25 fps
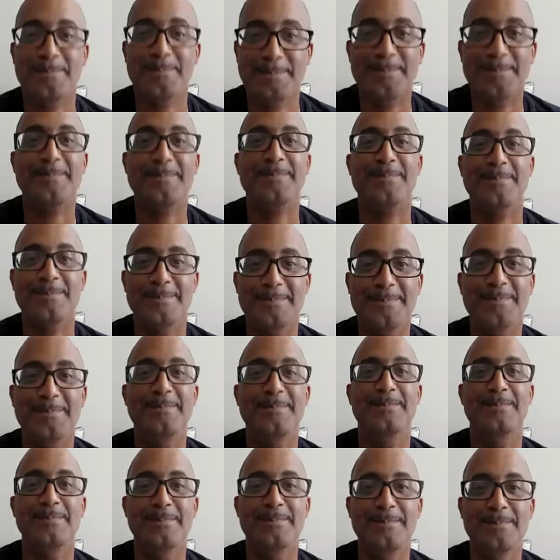There's so many good
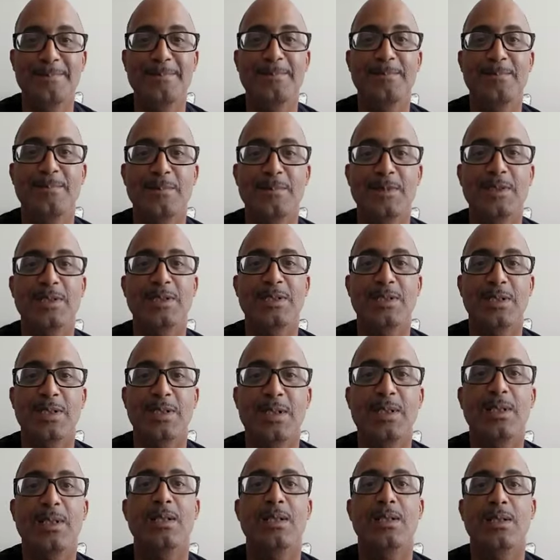players. So I
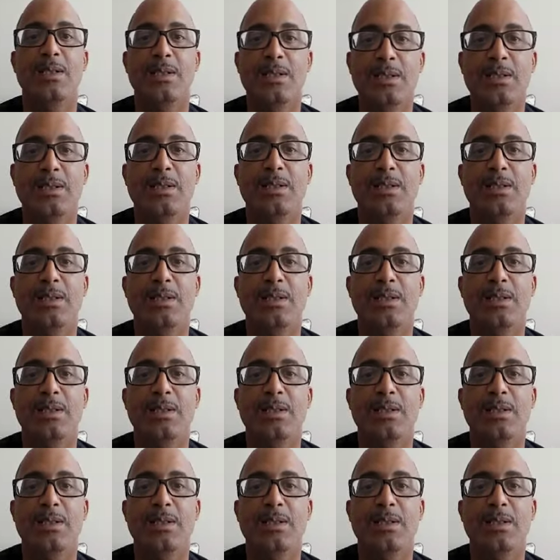think you just got